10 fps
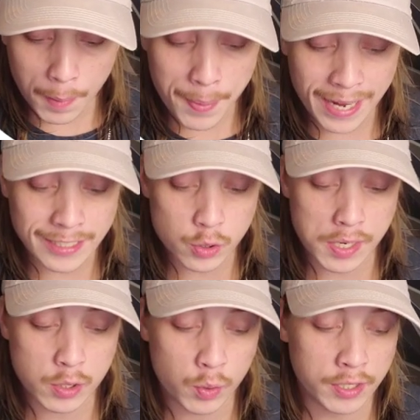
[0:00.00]
back in
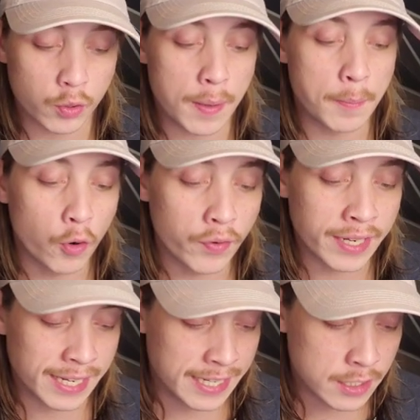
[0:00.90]
2023
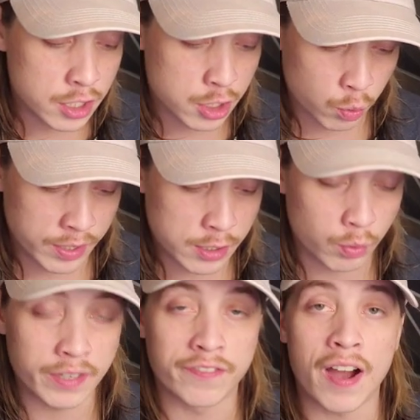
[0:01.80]
moving into
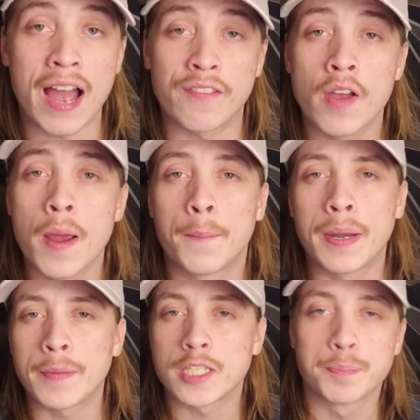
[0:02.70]
2025,
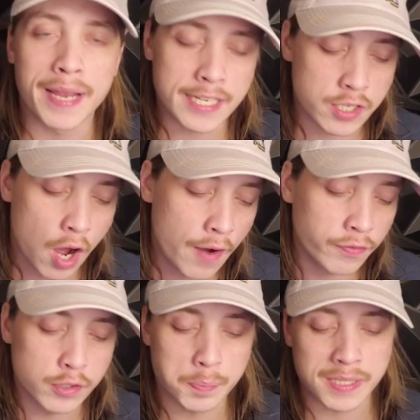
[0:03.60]
pretty much based off
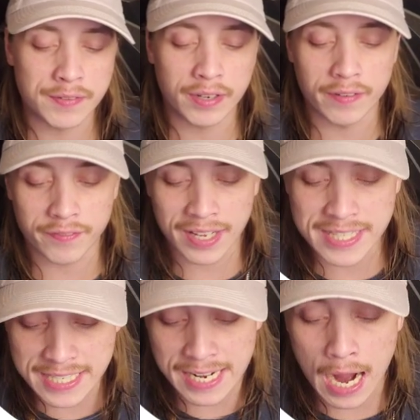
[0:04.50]
of specific
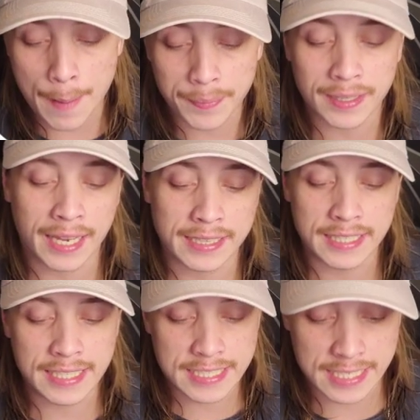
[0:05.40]
events that happened, like the
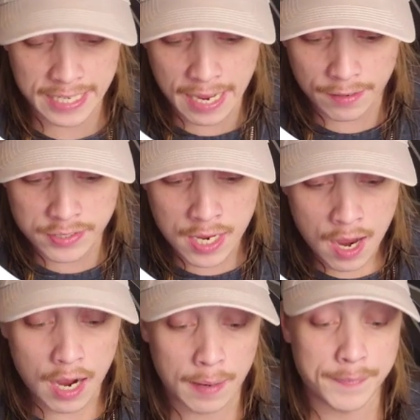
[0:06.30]
ETFs,
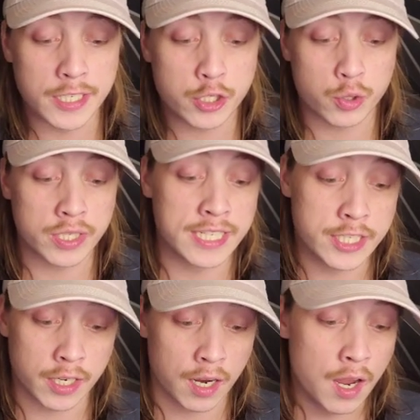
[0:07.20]
the strategic